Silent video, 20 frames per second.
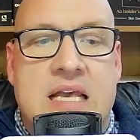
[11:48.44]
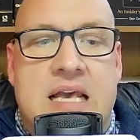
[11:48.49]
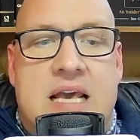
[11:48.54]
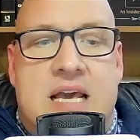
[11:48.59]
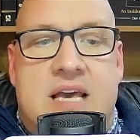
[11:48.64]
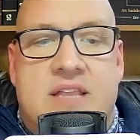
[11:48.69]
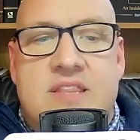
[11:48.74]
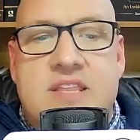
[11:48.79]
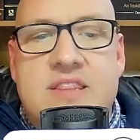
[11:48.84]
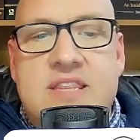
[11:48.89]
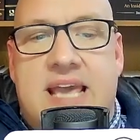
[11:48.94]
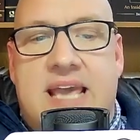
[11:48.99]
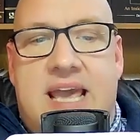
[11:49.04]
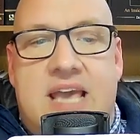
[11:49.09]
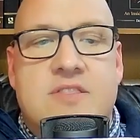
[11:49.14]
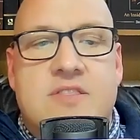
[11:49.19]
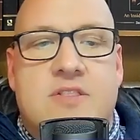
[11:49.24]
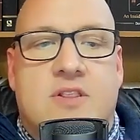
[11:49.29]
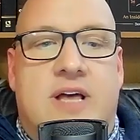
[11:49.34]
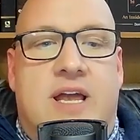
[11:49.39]
And then the
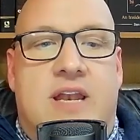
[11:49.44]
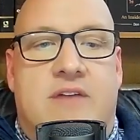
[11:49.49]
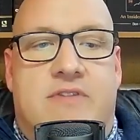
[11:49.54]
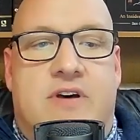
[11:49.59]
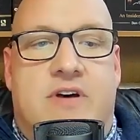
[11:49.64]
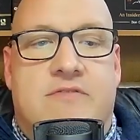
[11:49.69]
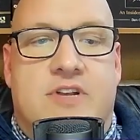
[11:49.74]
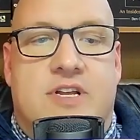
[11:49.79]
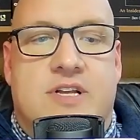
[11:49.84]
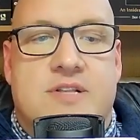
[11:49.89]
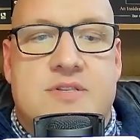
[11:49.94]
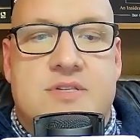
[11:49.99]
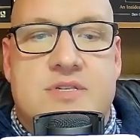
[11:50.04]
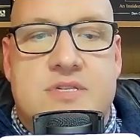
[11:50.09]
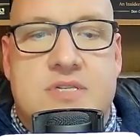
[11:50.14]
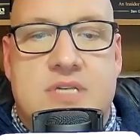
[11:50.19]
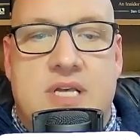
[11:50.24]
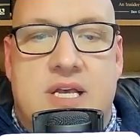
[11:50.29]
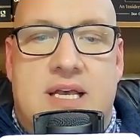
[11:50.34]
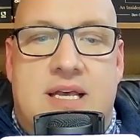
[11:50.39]
eighth line of
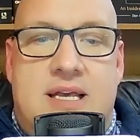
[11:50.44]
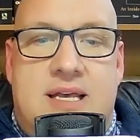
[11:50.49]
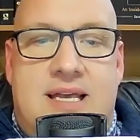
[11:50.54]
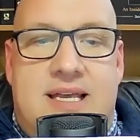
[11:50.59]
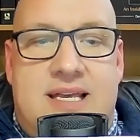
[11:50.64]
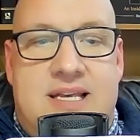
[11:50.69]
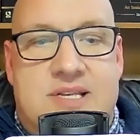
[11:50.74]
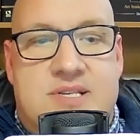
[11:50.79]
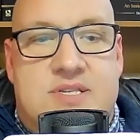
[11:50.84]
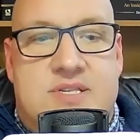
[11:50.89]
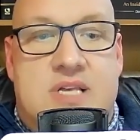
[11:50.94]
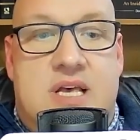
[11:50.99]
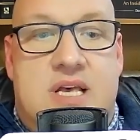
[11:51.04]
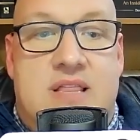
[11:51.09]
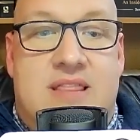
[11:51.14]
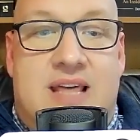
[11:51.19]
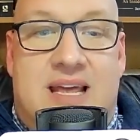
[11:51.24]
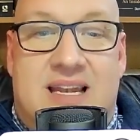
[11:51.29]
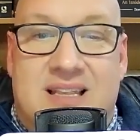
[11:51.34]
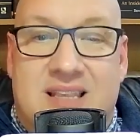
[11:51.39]
evidence is
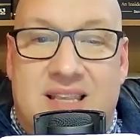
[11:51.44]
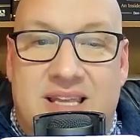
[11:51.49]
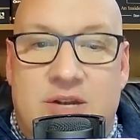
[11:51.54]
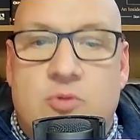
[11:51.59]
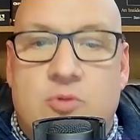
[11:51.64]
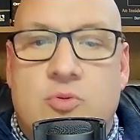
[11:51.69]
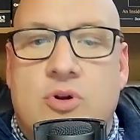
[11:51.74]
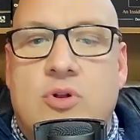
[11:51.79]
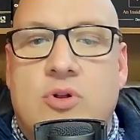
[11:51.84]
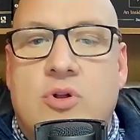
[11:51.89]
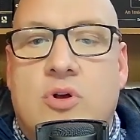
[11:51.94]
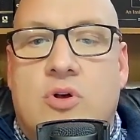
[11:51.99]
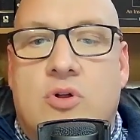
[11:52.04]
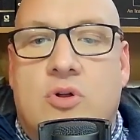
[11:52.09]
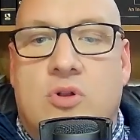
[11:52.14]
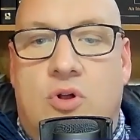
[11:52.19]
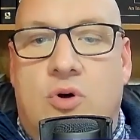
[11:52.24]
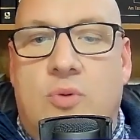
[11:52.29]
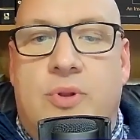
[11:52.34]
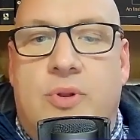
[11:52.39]
that literal
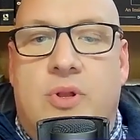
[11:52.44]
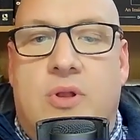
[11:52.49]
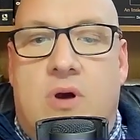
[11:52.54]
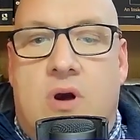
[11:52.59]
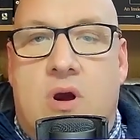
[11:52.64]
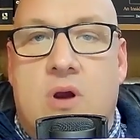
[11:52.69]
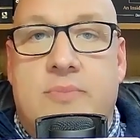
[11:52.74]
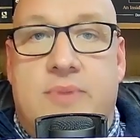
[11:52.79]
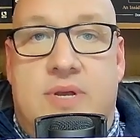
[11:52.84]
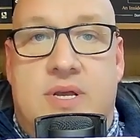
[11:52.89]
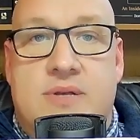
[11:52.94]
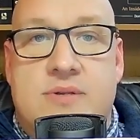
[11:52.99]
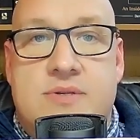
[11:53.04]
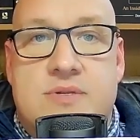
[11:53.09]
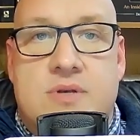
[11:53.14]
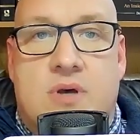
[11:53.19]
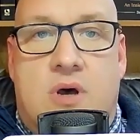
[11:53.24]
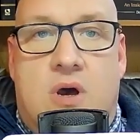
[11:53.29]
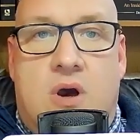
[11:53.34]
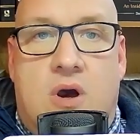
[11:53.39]
global
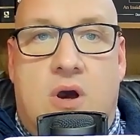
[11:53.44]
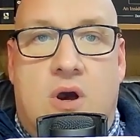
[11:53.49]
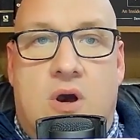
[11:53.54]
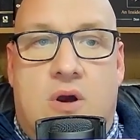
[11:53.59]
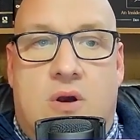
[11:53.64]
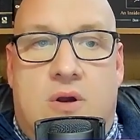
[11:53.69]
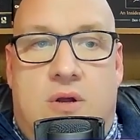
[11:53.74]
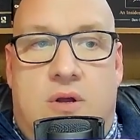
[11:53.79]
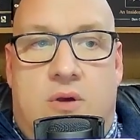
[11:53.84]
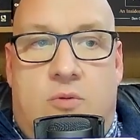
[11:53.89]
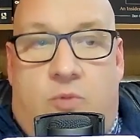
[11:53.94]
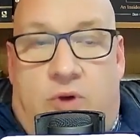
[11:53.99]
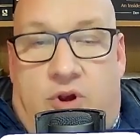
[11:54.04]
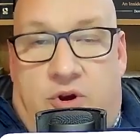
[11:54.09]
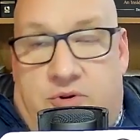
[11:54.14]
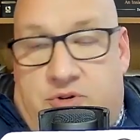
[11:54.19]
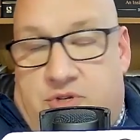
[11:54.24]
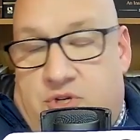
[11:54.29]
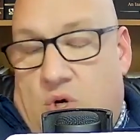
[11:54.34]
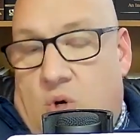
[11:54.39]
armies are, we
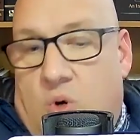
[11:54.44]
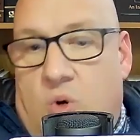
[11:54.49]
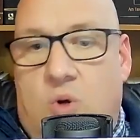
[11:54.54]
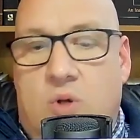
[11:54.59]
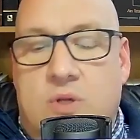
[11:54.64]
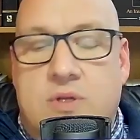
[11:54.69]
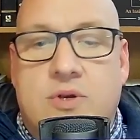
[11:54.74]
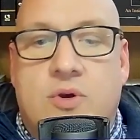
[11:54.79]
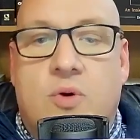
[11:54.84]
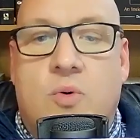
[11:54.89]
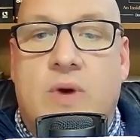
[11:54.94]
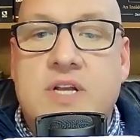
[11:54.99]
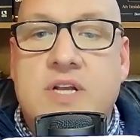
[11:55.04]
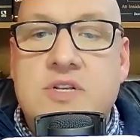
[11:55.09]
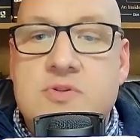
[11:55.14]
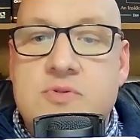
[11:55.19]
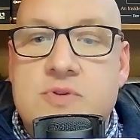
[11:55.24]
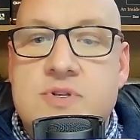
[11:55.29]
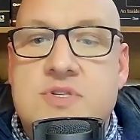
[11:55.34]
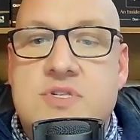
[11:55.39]
are told, going
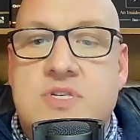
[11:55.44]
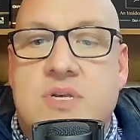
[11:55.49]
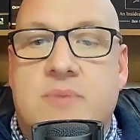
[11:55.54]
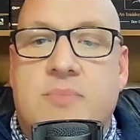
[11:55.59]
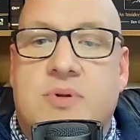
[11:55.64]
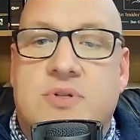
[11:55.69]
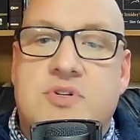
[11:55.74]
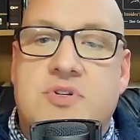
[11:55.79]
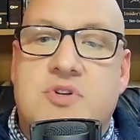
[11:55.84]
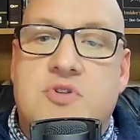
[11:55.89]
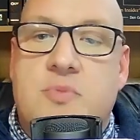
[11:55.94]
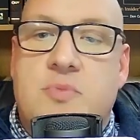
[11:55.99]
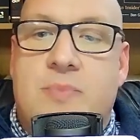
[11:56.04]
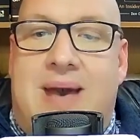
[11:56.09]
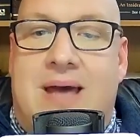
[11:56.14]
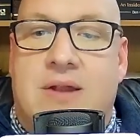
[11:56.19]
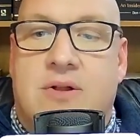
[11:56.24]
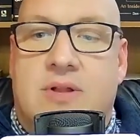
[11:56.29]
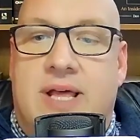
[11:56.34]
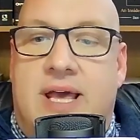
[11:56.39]
to assemble to do
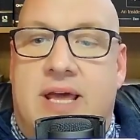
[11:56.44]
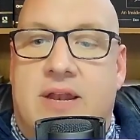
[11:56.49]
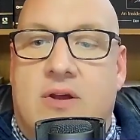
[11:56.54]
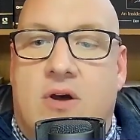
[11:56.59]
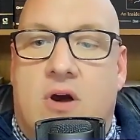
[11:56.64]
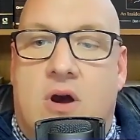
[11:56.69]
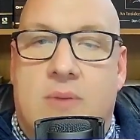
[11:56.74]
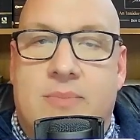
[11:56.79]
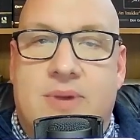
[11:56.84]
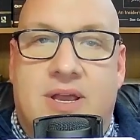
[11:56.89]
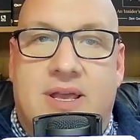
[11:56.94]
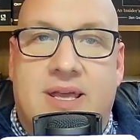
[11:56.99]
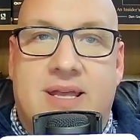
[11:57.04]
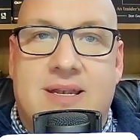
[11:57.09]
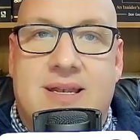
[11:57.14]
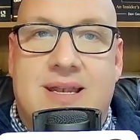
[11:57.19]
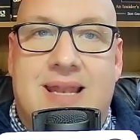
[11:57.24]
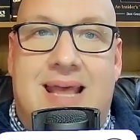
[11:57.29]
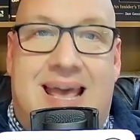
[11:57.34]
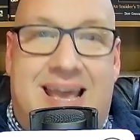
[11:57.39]
battle at
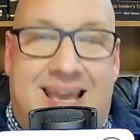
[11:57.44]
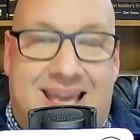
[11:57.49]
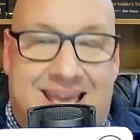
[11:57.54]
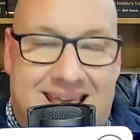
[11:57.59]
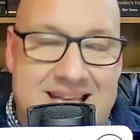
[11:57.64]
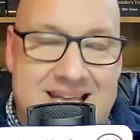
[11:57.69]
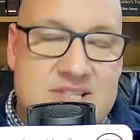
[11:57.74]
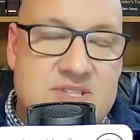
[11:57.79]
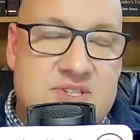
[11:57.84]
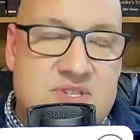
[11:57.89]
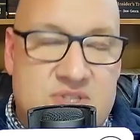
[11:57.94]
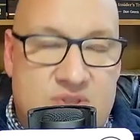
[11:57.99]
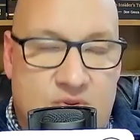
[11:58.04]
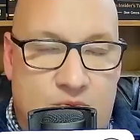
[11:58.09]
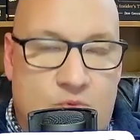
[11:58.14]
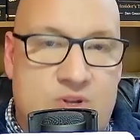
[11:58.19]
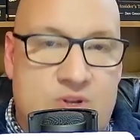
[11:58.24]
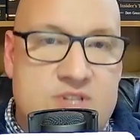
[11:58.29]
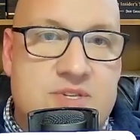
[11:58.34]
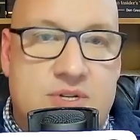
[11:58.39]
Armageddon against the
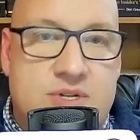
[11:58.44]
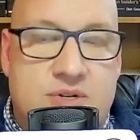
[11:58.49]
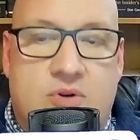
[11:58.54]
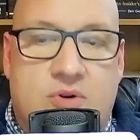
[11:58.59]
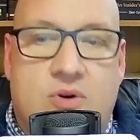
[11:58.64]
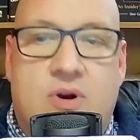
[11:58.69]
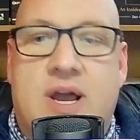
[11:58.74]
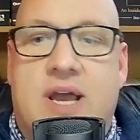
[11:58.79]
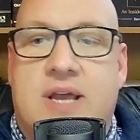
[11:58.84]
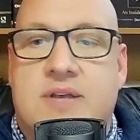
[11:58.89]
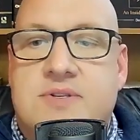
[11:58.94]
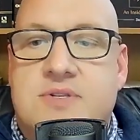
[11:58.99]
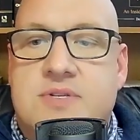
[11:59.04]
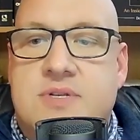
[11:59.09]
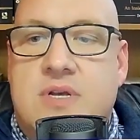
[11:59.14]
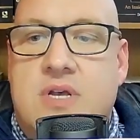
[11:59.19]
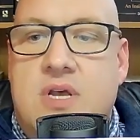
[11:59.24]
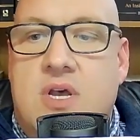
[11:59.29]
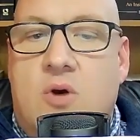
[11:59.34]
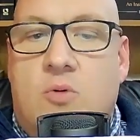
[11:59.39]
risen Christ.
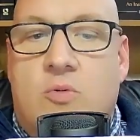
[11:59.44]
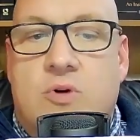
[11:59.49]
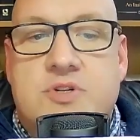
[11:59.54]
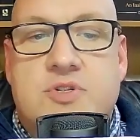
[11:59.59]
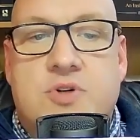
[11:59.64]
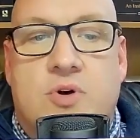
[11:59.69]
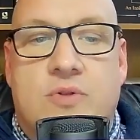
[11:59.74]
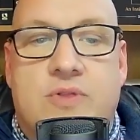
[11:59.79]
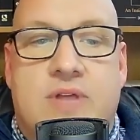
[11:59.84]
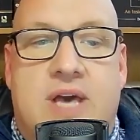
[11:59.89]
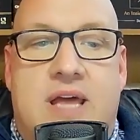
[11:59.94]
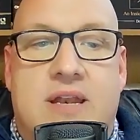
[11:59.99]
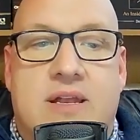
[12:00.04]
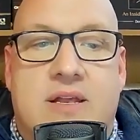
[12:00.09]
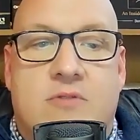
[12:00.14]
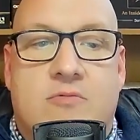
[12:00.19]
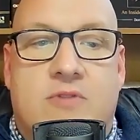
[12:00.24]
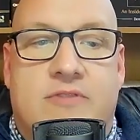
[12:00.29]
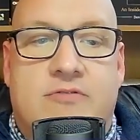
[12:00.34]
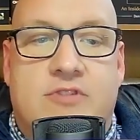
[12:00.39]
We're told that
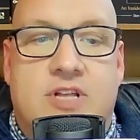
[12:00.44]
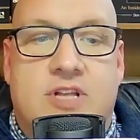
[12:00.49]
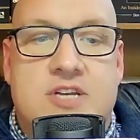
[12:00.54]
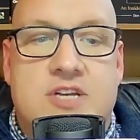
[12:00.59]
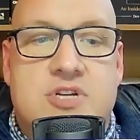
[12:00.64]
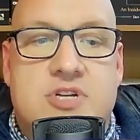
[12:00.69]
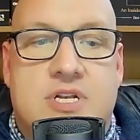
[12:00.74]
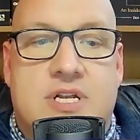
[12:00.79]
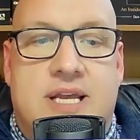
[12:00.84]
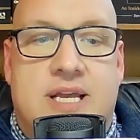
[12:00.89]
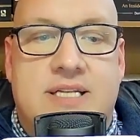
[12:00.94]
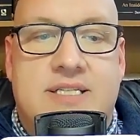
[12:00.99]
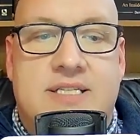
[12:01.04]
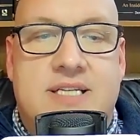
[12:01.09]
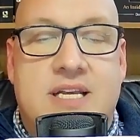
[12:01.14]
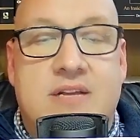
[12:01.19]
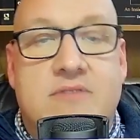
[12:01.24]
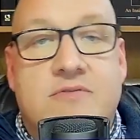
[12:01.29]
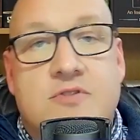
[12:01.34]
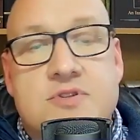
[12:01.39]
in Revelation
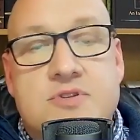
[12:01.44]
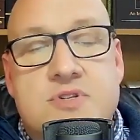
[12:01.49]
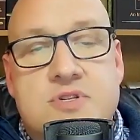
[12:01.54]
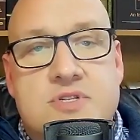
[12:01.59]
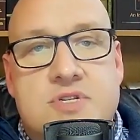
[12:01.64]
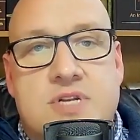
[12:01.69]
19, verses